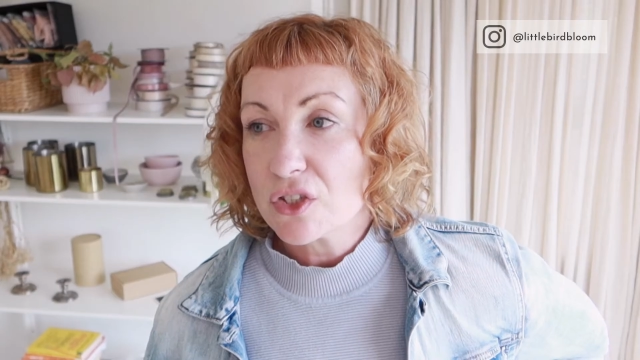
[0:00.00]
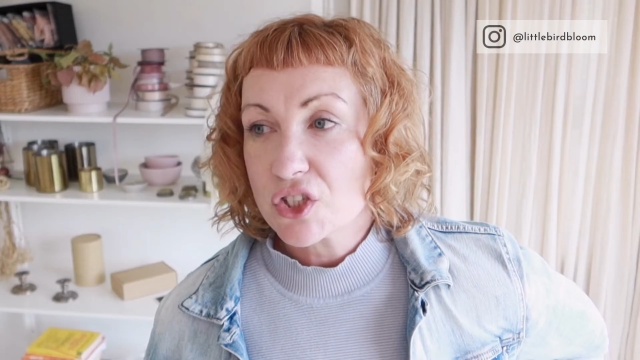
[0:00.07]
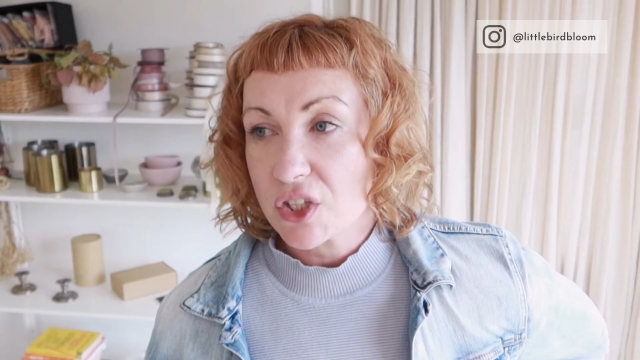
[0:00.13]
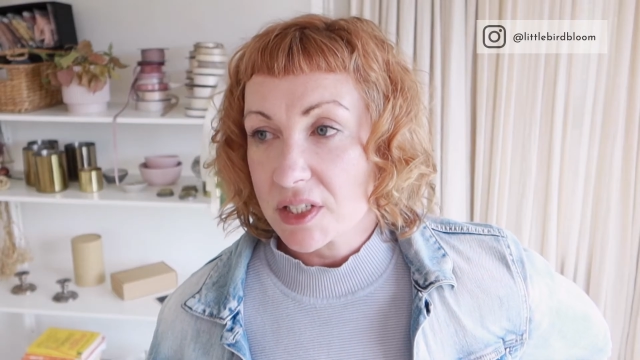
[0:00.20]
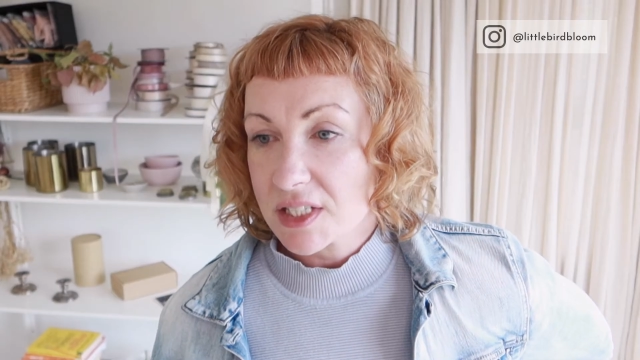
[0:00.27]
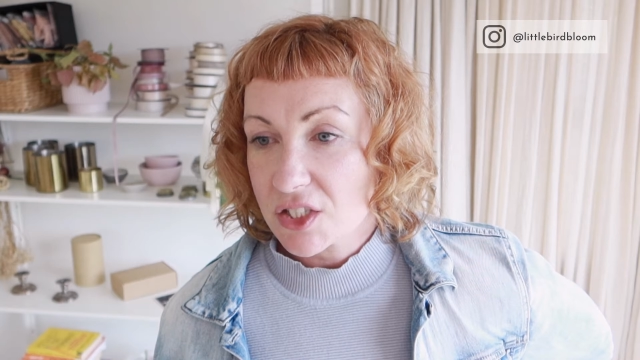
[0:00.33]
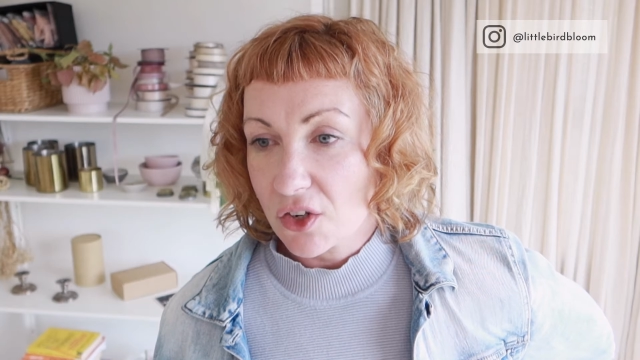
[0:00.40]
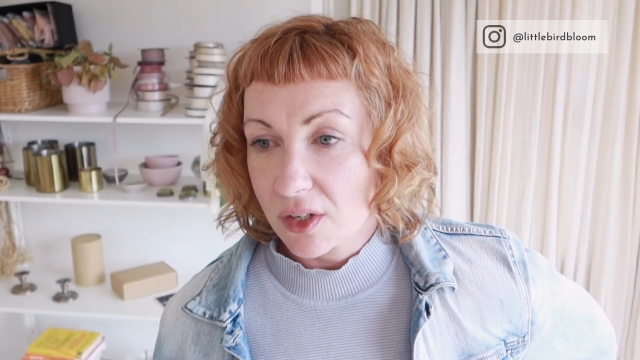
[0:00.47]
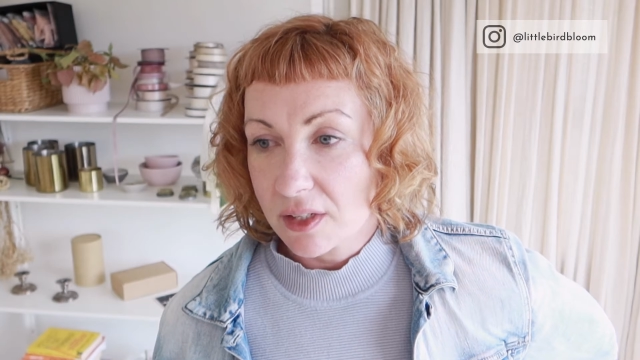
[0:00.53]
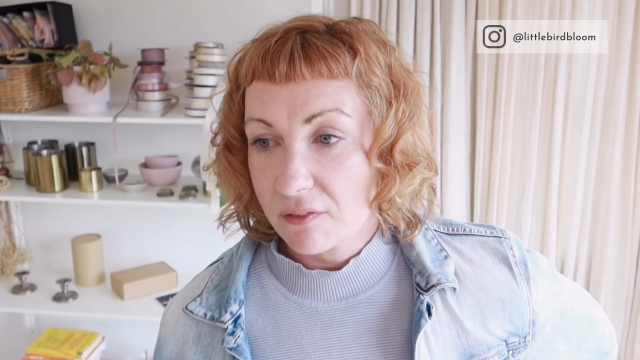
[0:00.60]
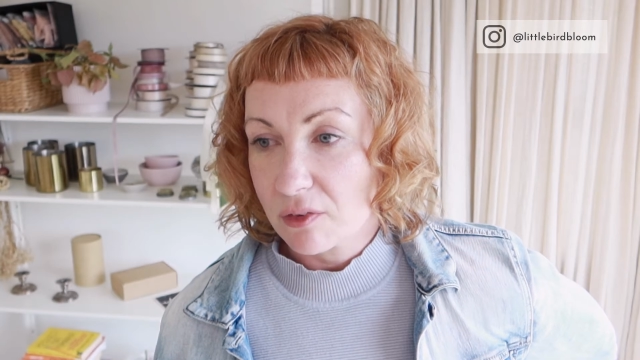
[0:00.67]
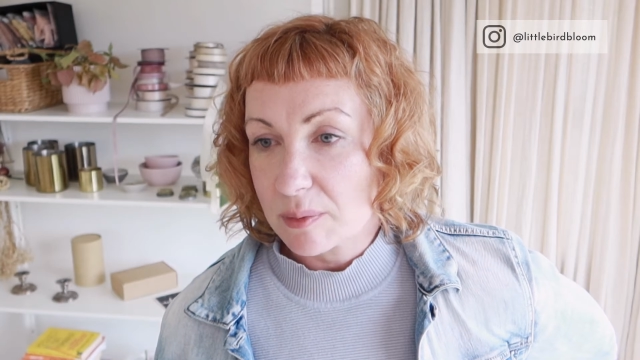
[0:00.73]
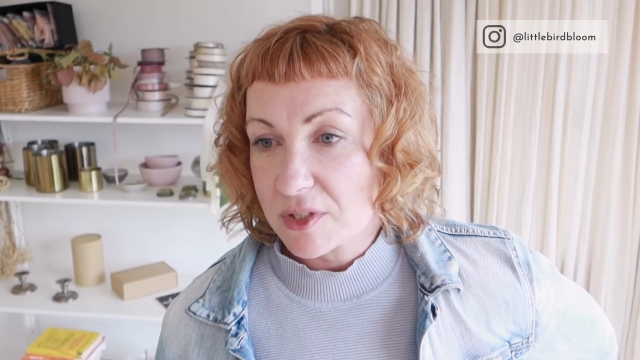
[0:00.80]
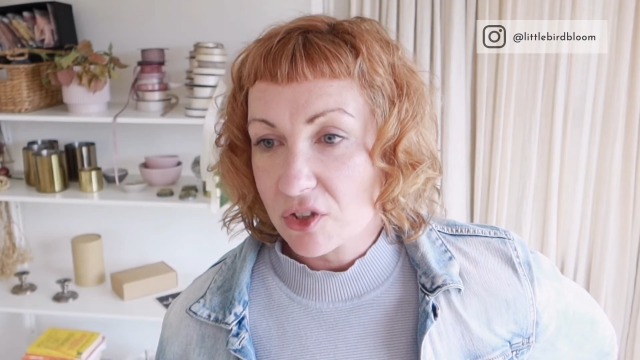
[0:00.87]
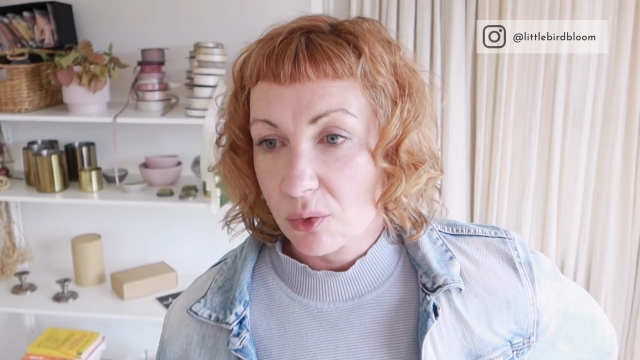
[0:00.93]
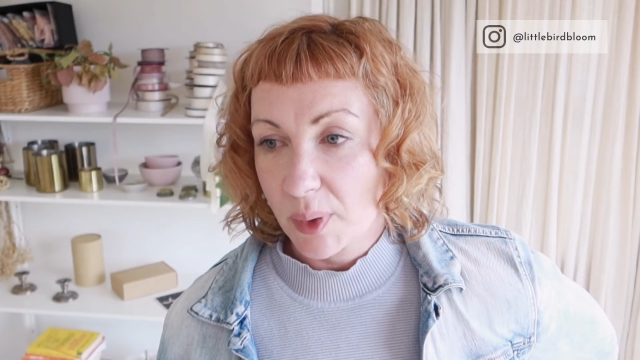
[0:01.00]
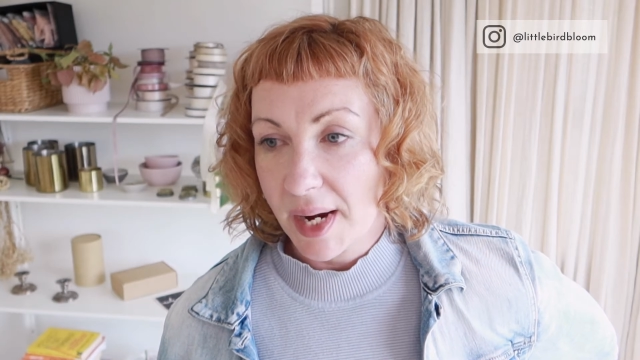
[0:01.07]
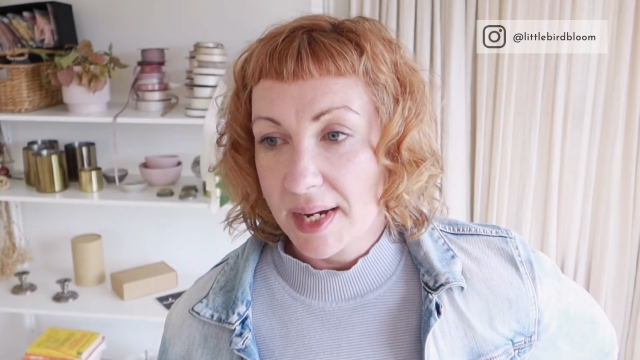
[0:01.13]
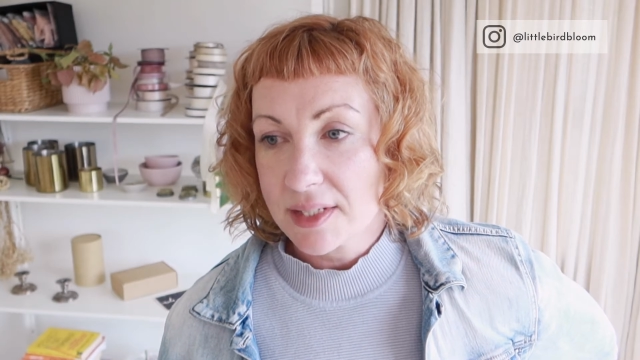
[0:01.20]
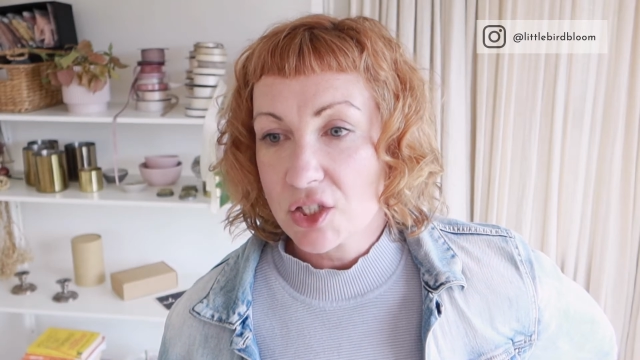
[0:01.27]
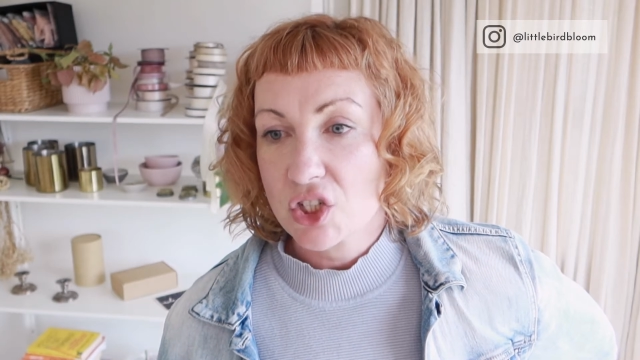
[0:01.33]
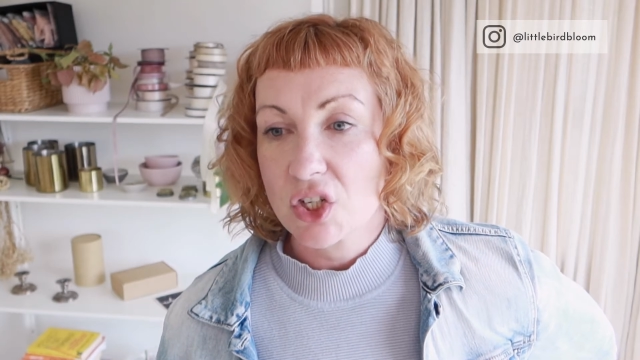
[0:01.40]
you're just starting from
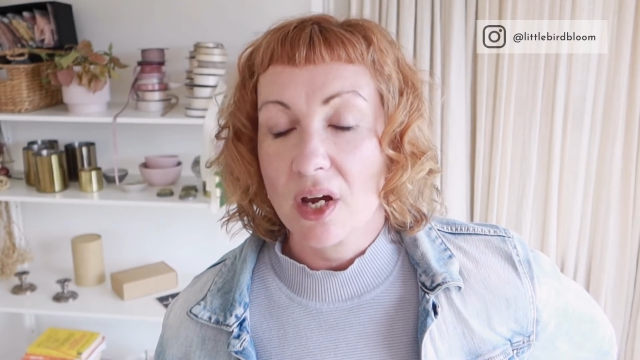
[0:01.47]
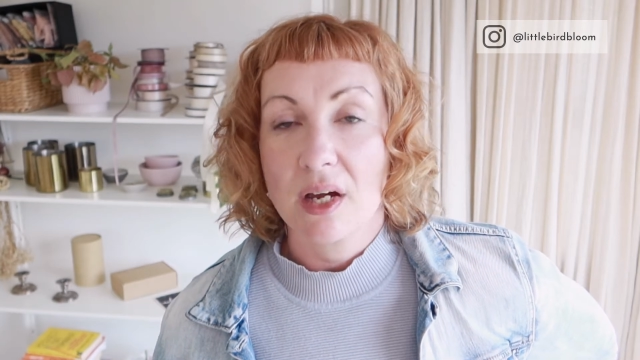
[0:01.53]
scratch,